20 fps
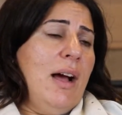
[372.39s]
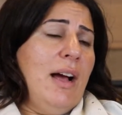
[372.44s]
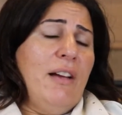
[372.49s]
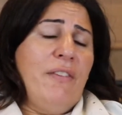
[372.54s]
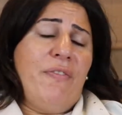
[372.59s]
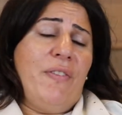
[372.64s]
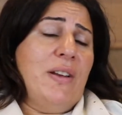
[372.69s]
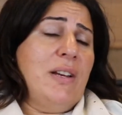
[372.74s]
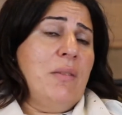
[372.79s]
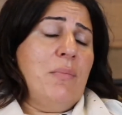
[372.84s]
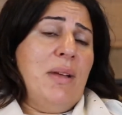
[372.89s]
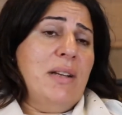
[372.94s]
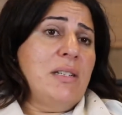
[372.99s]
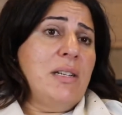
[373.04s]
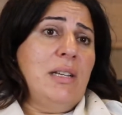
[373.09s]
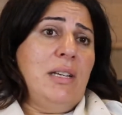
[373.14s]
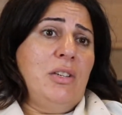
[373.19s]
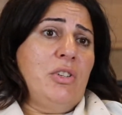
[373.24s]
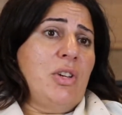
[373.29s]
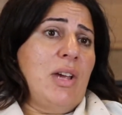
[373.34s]
I
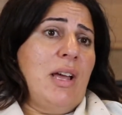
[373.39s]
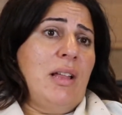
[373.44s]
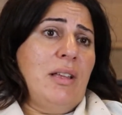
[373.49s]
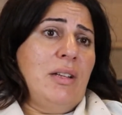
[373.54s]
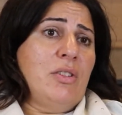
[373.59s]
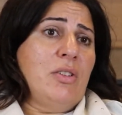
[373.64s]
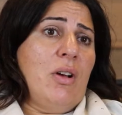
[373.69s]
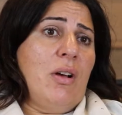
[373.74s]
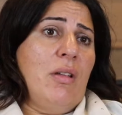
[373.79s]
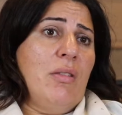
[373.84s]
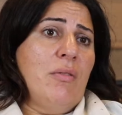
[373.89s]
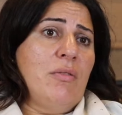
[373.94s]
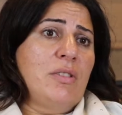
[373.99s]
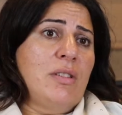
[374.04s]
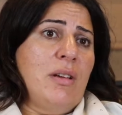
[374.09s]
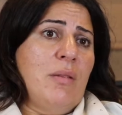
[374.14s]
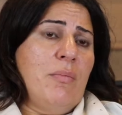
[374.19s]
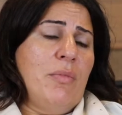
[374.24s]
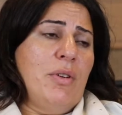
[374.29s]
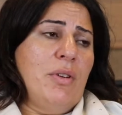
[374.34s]
fundamentally challenge all
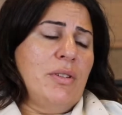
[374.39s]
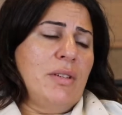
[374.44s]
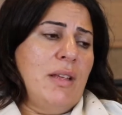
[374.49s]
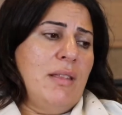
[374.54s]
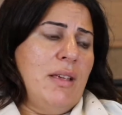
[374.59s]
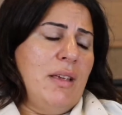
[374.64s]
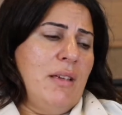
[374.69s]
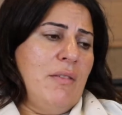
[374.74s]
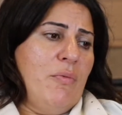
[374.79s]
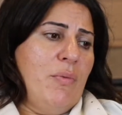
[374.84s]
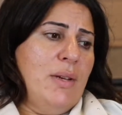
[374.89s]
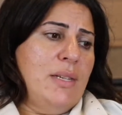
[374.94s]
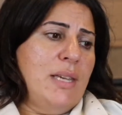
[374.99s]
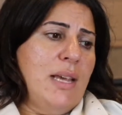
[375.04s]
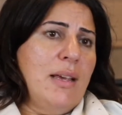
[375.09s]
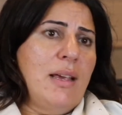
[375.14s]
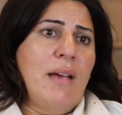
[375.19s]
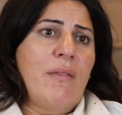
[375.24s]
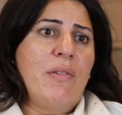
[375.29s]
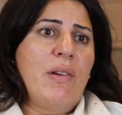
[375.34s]
those numbers. I think if we
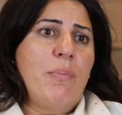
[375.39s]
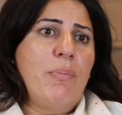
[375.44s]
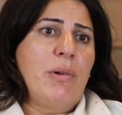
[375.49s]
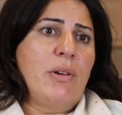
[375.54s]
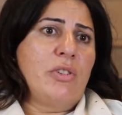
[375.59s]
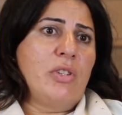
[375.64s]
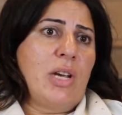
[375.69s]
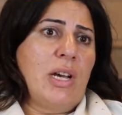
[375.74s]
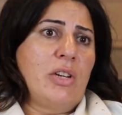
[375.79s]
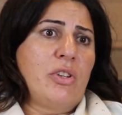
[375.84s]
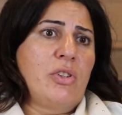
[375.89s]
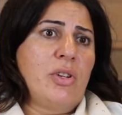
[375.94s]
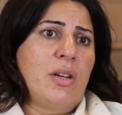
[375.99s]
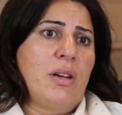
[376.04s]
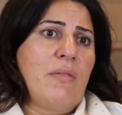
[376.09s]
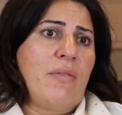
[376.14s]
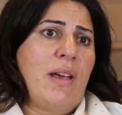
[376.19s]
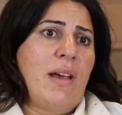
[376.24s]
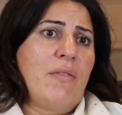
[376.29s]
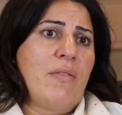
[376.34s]
take every
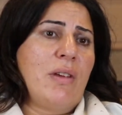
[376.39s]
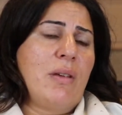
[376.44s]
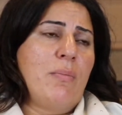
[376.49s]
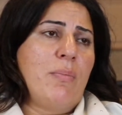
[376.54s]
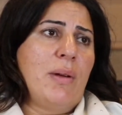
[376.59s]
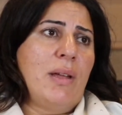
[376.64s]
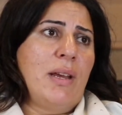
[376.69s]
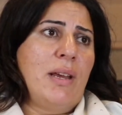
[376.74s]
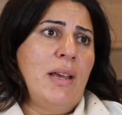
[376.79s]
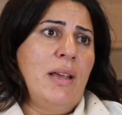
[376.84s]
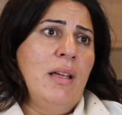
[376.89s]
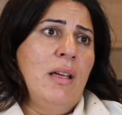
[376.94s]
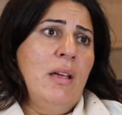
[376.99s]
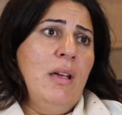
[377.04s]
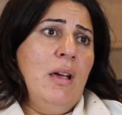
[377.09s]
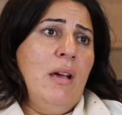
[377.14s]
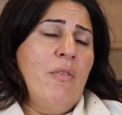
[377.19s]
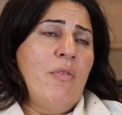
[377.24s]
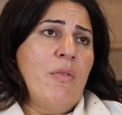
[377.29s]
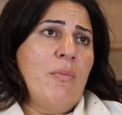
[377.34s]
projection of everybody
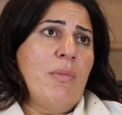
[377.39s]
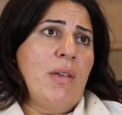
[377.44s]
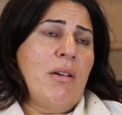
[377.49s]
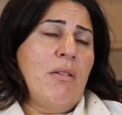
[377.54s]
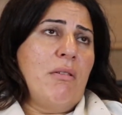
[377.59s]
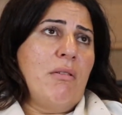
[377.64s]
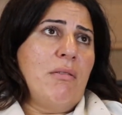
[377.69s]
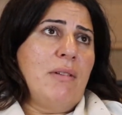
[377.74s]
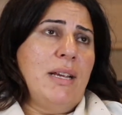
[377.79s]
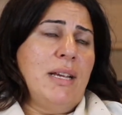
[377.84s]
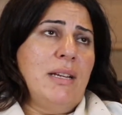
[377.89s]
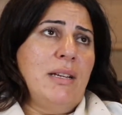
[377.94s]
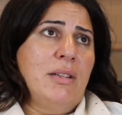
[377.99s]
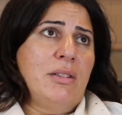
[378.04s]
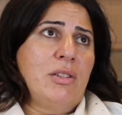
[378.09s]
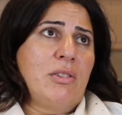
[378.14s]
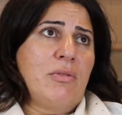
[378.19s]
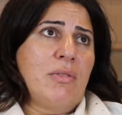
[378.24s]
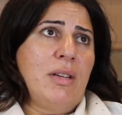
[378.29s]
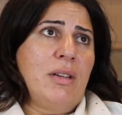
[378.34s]
from their own
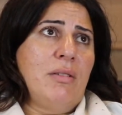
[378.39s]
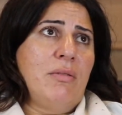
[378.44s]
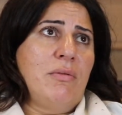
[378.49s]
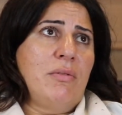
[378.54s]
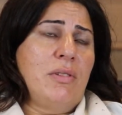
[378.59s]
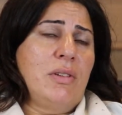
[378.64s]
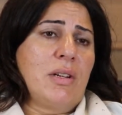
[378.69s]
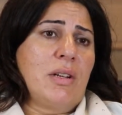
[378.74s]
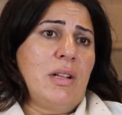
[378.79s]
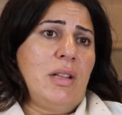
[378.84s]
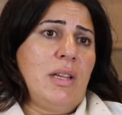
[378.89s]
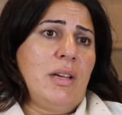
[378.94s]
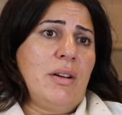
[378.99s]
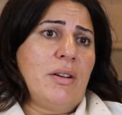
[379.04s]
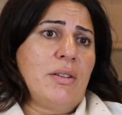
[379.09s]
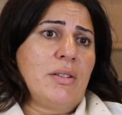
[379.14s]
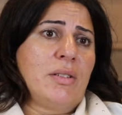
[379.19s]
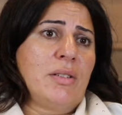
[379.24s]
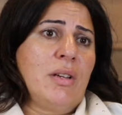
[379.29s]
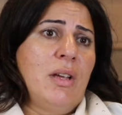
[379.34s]
industry who
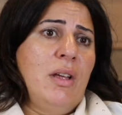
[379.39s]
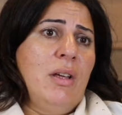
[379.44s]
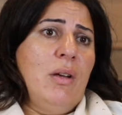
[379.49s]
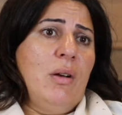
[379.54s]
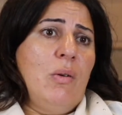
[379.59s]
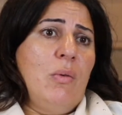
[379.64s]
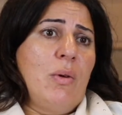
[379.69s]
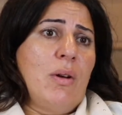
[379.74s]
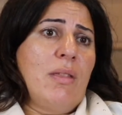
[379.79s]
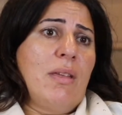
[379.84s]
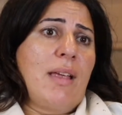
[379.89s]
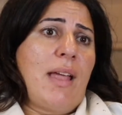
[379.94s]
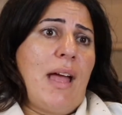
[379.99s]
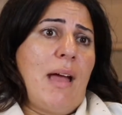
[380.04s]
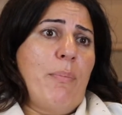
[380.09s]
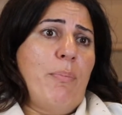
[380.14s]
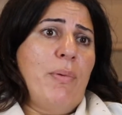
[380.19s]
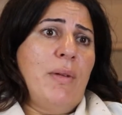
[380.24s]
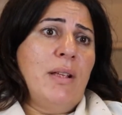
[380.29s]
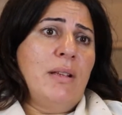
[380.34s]
declares where the
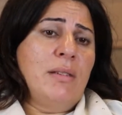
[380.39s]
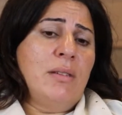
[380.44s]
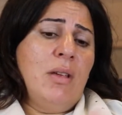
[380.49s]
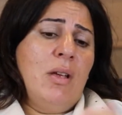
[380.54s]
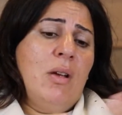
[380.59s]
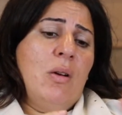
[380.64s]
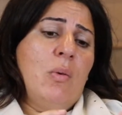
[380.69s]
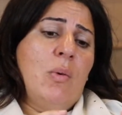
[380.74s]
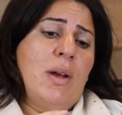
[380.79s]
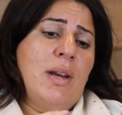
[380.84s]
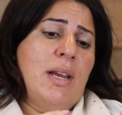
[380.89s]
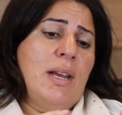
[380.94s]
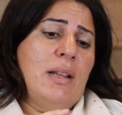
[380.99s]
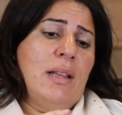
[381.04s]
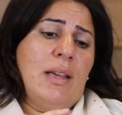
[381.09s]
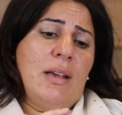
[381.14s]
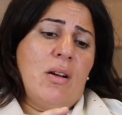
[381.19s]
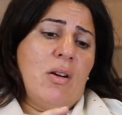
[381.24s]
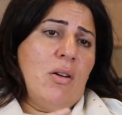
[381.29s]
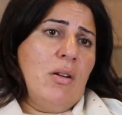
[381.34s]
gap is, we need
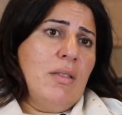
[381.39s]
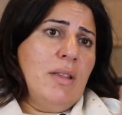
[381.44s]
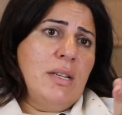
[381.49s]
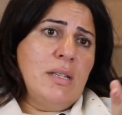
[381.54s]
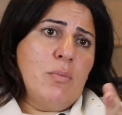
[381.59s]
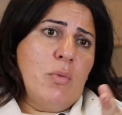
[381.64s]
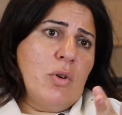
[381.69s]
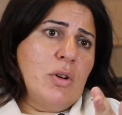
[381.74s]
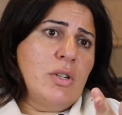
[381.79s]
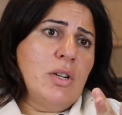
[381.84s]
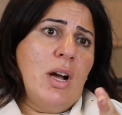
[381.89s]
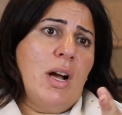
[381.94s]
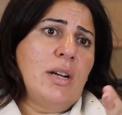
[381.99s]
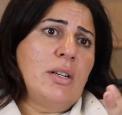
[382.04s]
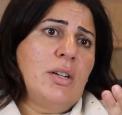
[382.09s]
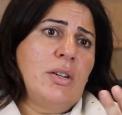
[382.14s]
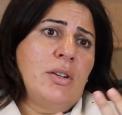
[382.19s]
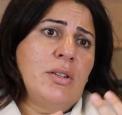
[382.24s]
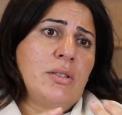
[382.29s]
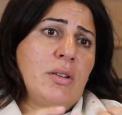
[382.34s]
like all these more
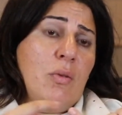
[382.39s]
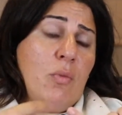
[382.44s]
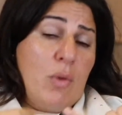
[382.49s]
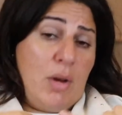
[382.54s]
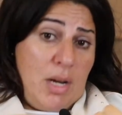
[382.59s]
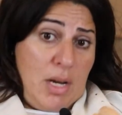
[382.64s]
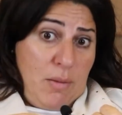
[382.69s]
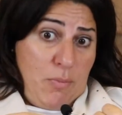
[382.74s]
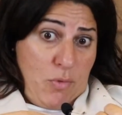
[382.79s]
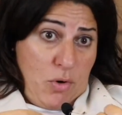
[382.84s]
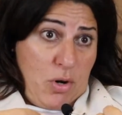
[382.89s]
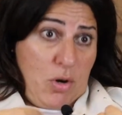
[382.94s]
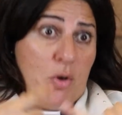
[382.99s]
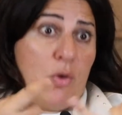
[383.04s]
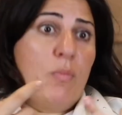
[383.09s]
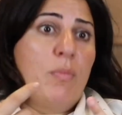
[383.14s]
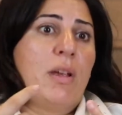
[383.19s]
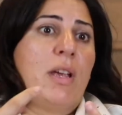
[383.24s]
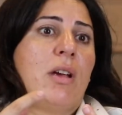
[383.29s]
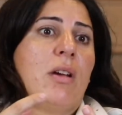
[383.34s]
doctors, we need more
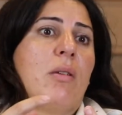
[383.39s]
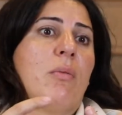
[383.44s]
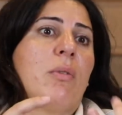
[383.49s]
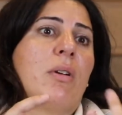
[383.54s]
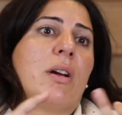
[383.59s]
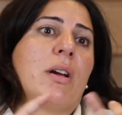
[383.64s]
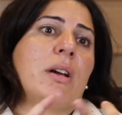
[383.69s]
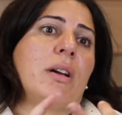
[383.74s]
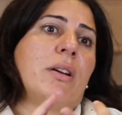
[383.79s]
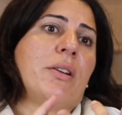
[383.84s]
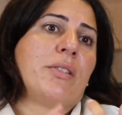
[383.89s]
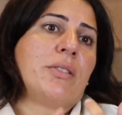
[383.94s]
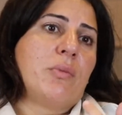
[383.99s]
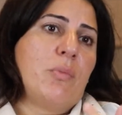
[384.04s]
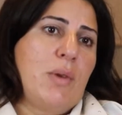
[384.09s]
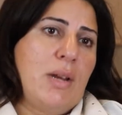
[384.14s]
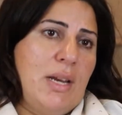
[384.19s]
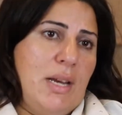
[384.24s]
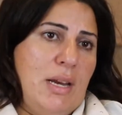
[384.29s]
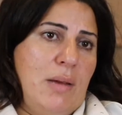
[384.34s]
home care workers,
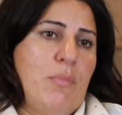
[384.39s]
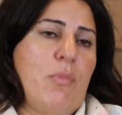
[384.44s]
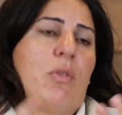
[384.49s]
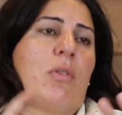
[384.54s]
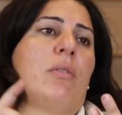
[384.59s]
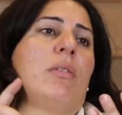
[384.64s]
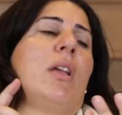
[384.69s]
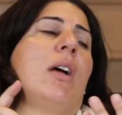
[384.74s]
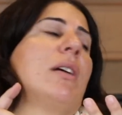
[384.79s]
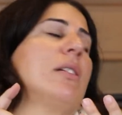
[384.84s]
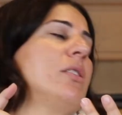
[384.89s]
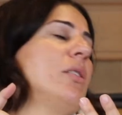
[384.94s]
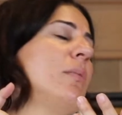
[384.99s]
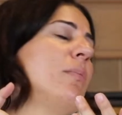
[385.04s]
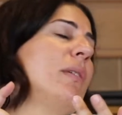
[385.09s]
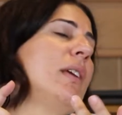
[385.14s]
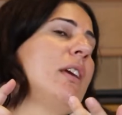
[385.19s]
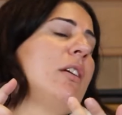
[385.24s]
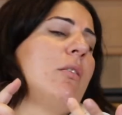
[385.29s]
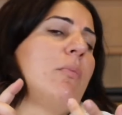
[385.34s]
we need more
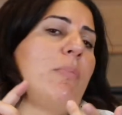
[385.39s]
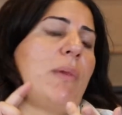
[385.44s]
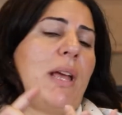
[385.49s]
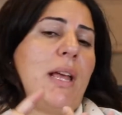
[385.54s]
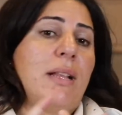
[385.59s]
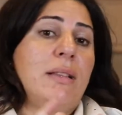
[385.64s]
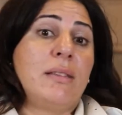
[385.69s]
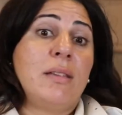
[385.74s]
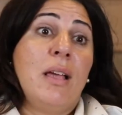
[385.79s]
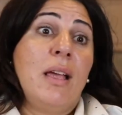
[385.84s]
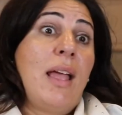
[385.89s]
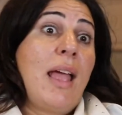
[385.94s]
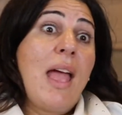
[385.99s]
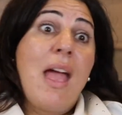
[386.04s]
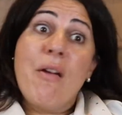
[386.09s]
long-term care beds.